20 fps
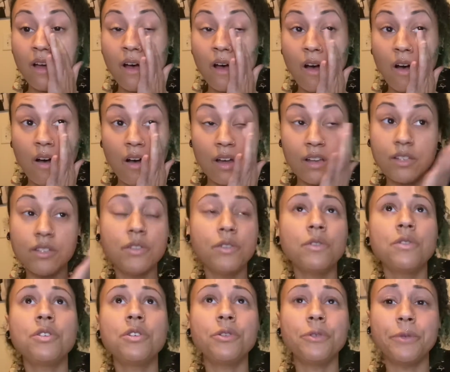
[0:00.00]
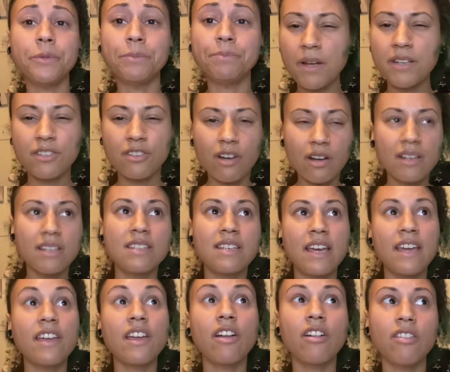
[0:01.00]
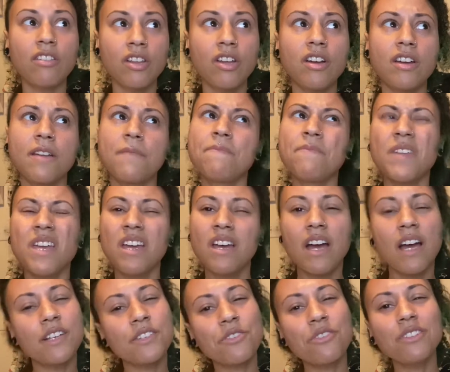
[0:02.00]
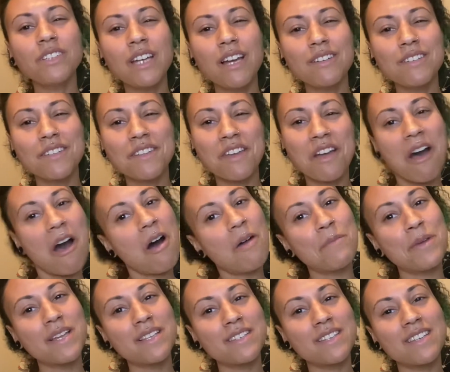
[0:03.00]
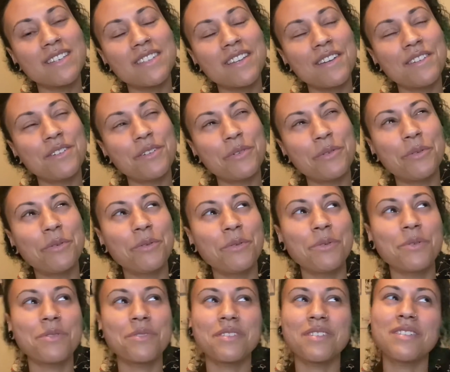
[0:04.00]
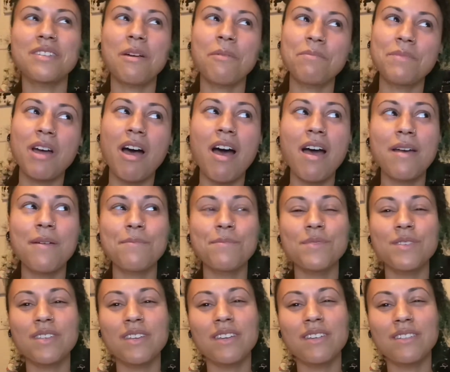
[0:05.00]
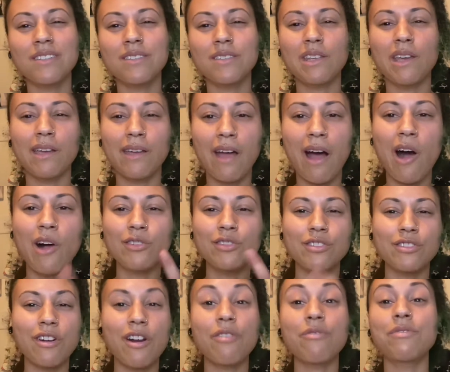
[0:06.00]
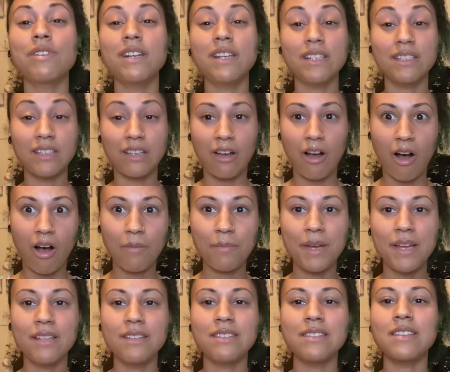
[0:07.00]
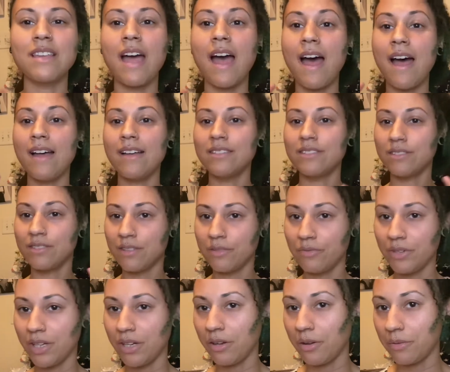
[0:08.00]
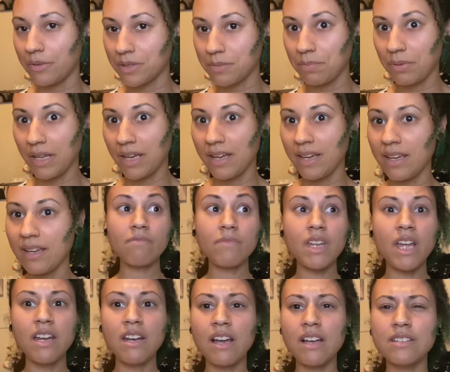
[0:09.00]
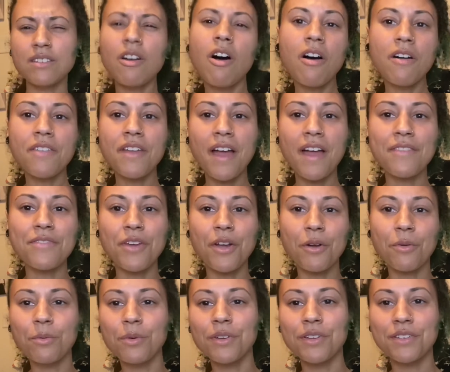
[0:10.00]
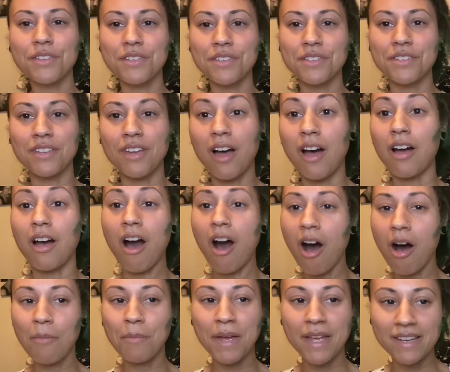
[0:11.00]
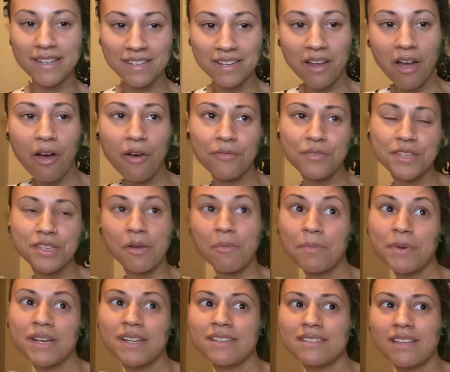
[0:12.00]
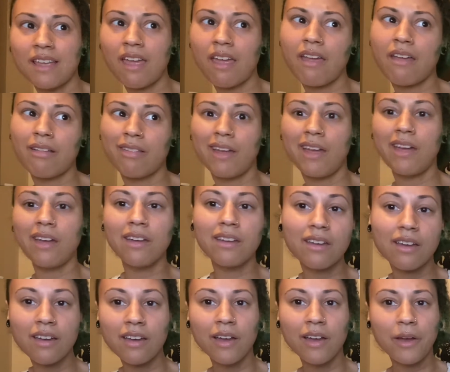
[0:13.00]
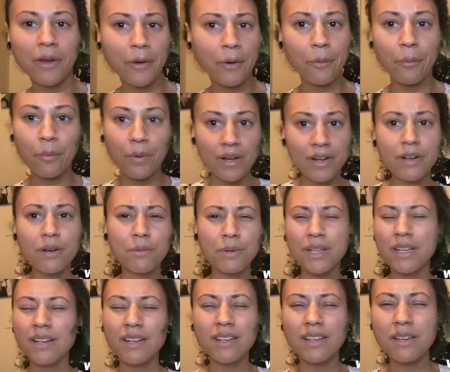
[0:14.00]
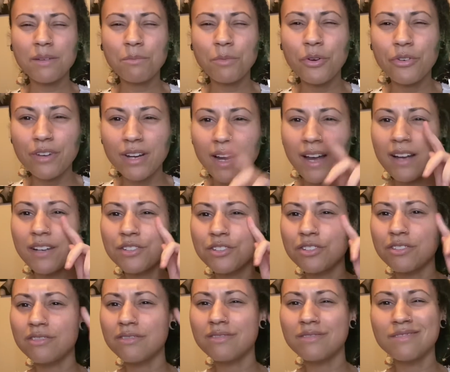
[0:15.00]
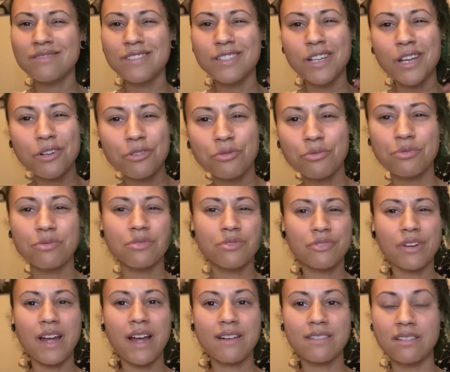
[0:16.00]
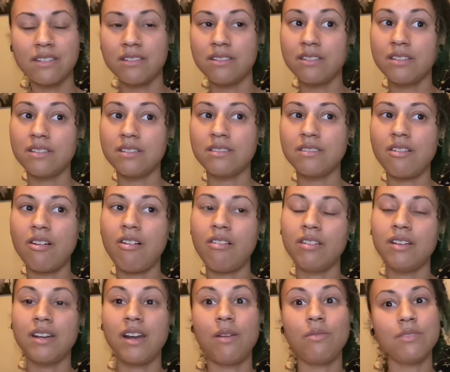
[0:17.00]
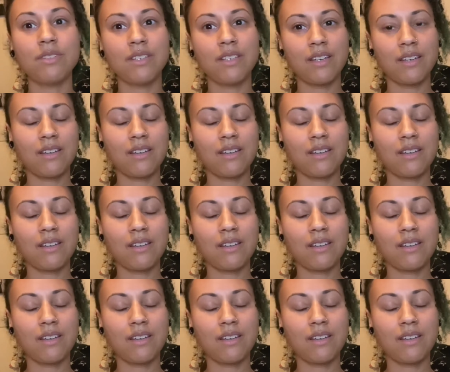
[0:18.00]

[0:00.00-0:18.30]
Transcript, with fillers: on YouTube. Started taking a look. I scroll down to the comments as I do sometimes, is like I'll start reading the comments as the video is playing, and I saw that there was a comment of somebody saying, like, when are we going to get more reaction channels reacting to this song? And I was like,